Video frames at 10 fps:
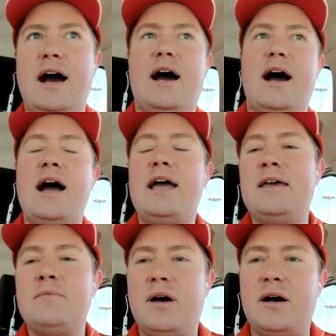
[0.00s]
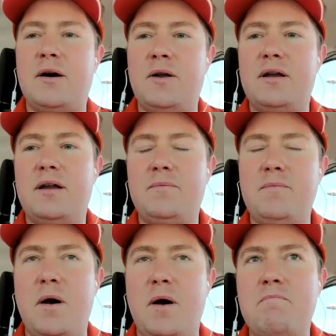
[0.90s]
I am
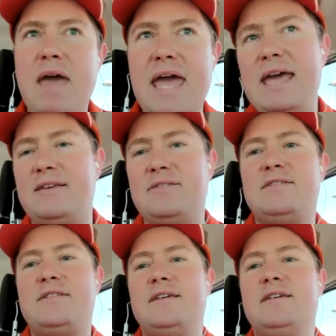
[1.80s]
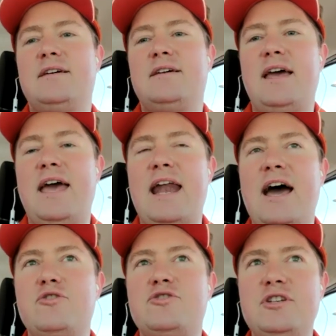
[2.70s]
amazed at
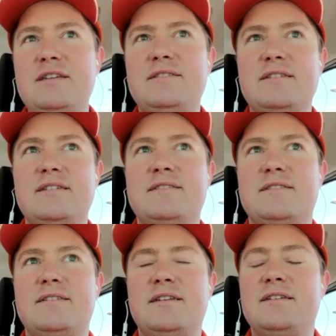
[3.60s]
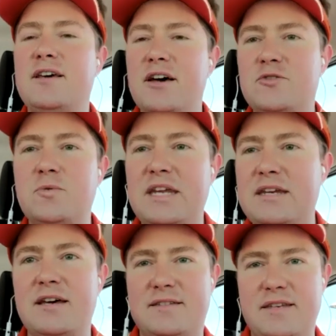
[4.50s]
how Jesus does what he
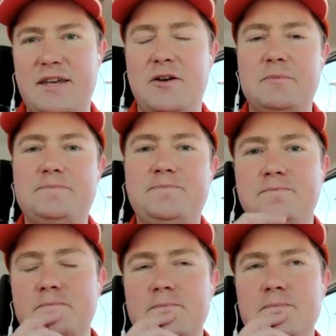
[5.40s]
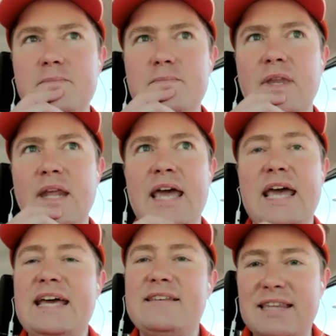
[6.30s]
does here.
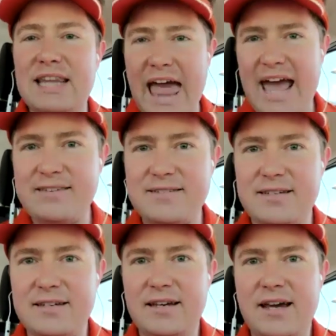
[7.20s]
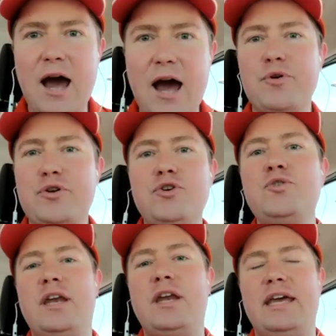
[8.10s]
His last
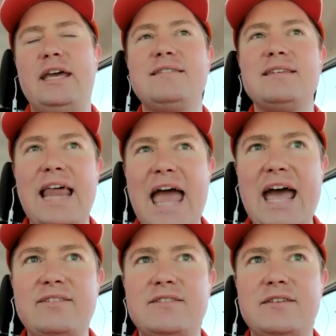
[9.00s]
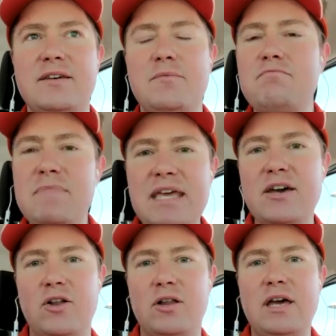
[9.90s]
opportunity, his last
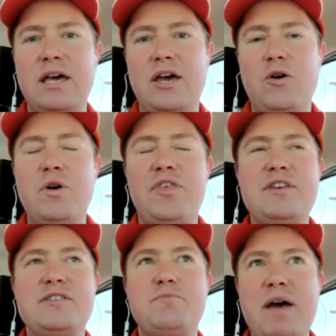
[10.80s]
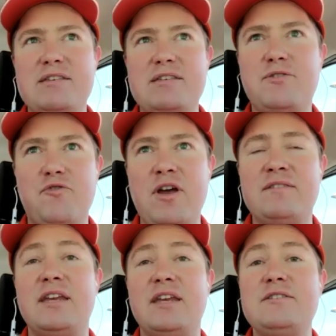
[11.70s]
meal with his best
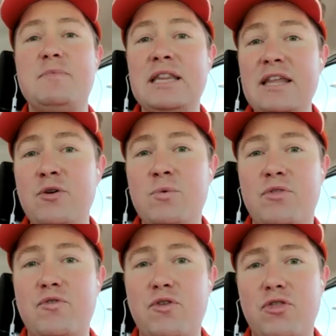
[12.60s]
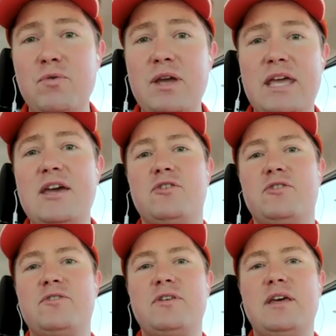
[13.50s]
friends that he's been living with for 3 years.